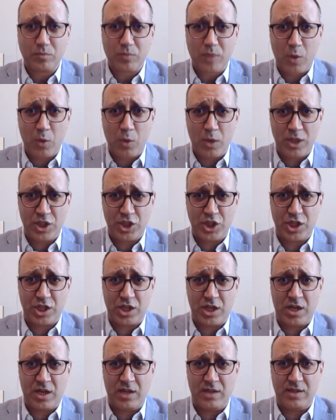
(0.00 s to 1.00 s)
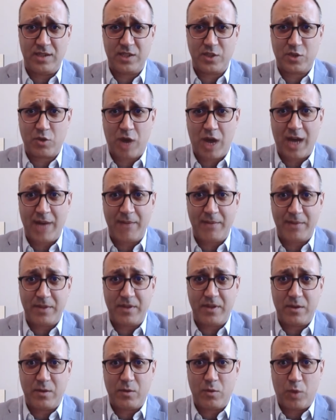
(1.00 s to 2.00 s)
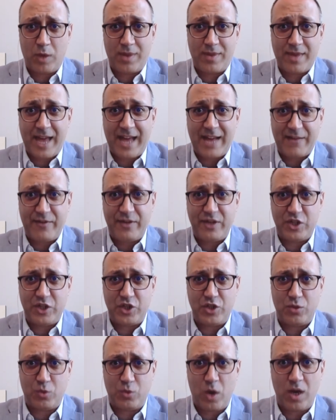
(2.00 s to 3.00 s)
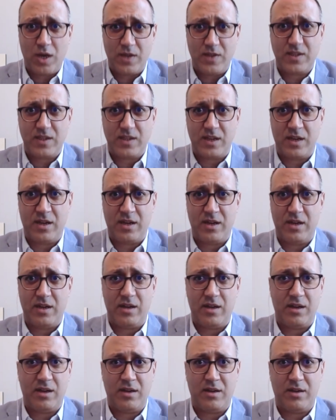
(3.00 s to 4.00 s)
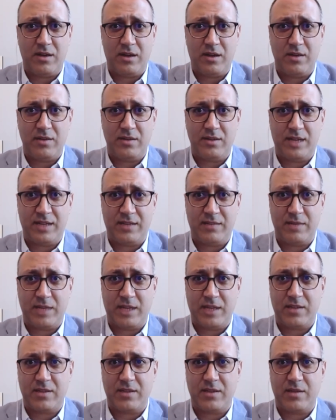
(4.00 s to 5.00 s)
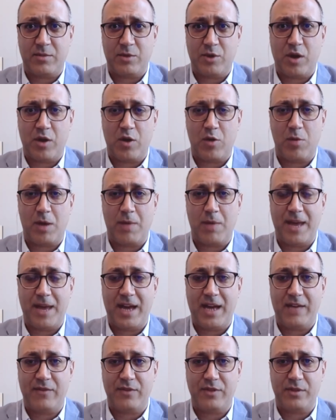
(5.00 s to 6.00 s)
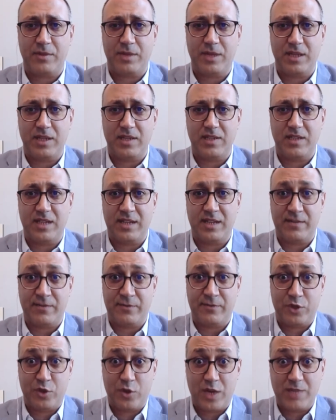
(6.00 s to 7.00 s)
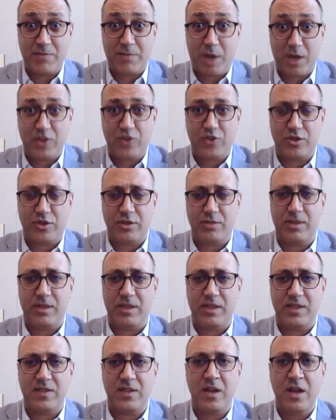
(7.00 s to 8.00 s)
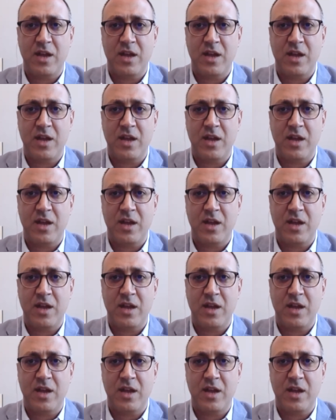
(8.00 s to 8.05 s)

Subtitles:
which described what that vision was that Barack Obama had for the Middle East and for the U.S. posture in the Middle East.